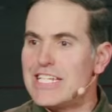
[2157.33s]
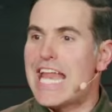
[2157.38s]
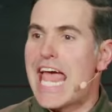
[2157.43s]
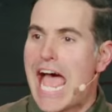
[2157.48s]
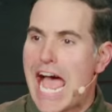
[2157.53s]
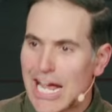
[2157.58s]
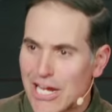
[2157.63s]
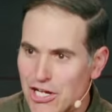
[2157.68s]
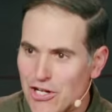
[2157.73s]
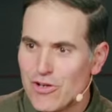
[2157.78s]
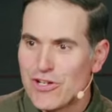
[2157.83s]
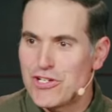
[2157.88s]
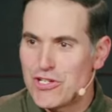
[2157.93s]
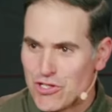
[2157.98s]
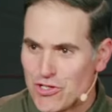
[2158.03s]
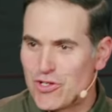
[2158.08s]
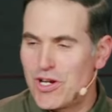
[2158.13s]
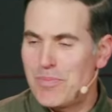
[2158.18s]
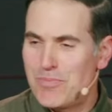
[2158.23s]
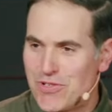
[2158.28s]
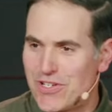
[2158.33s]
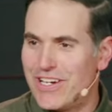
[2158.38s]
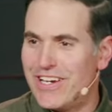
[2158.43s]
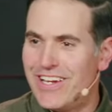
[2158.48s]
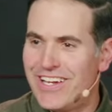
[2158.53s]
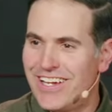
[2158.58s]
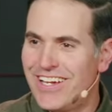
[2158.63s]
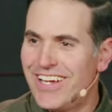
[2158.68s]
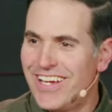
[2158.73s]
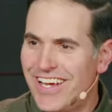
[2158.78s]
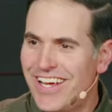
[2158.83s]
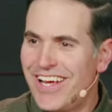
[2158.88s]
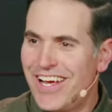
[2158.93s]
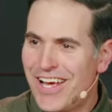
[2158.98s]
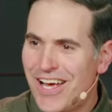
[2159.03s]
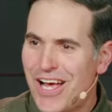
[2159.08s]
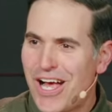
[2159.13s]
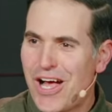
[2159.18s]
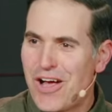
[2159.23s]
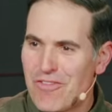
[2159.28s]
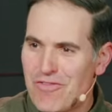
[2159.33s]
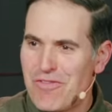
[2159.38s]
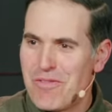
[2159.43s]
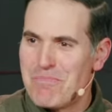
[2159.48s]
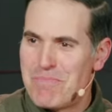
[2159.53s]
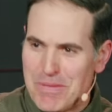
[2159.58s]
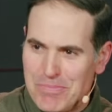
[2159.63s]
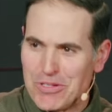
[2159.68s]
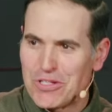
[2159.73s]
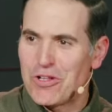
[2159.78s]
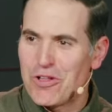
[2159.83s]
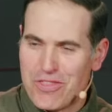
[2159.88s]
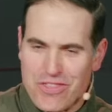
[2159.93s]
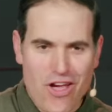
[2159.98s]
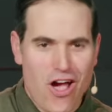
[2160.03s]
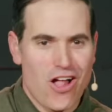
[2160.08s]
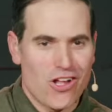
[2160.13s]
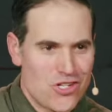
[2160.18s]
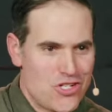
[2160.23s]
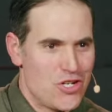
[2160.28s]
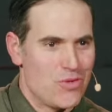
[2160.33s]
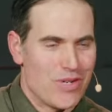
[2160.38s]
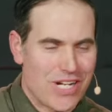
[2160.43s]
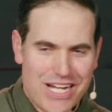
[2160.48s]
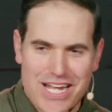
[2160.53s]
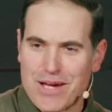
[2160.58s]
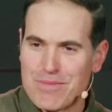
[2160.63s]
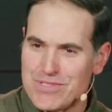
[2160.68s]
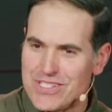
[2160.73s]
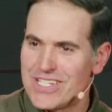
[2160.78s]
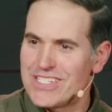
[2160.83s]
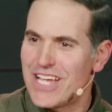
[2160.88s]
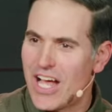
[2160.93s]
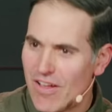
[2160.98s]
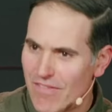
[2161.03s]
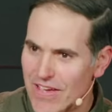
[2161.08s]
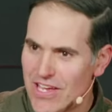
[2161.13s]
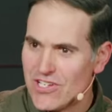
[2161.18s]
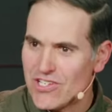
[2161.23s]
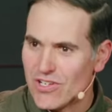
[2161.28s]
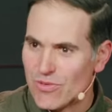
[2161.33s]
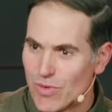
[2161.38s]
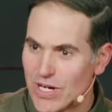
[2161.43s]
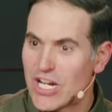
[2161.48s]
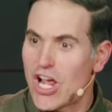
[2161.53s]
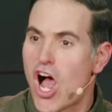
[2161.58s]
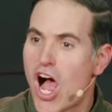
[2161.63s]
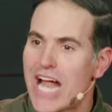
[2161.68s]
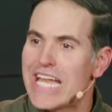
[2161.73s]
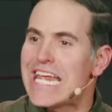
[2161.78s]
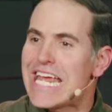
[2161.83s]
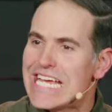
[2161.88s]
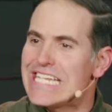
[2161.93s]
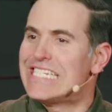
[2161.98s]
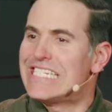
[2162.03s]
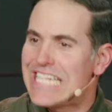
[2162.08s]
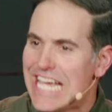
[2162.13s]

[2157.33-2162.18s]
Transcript: is an accurate description of biblical theology when it comes to salvation. What Kanye is